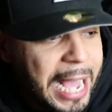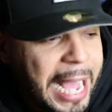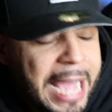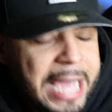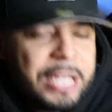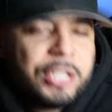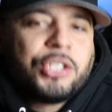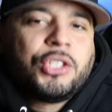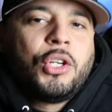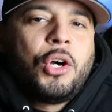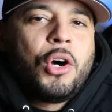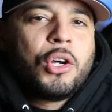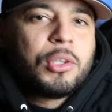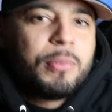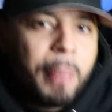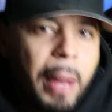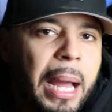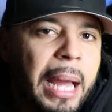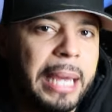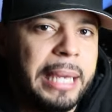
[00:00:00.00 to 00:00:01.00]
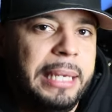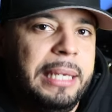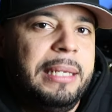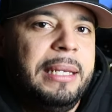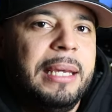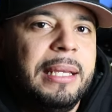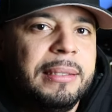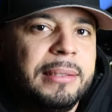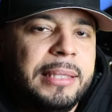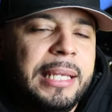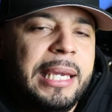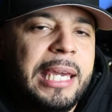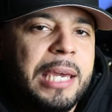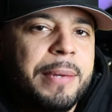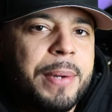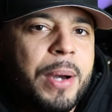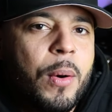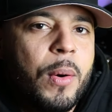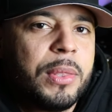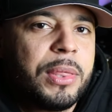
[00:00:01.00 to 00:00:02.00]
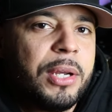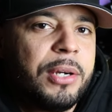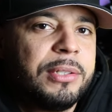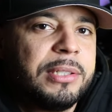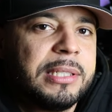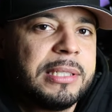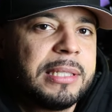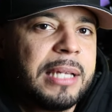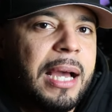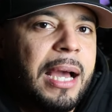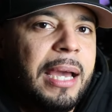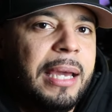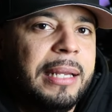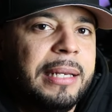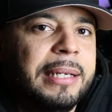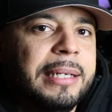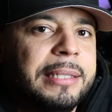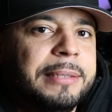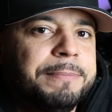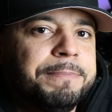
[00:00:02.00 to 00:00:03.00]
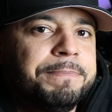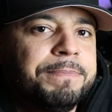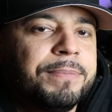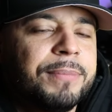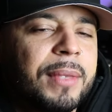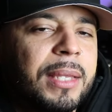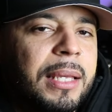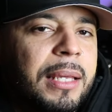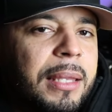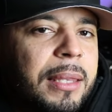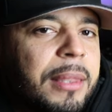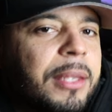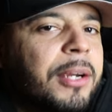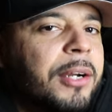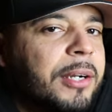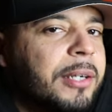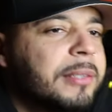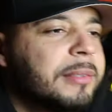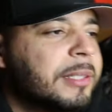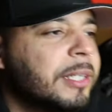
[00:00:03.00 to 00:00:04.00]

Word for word: I installed mine, and they came out with their design, and their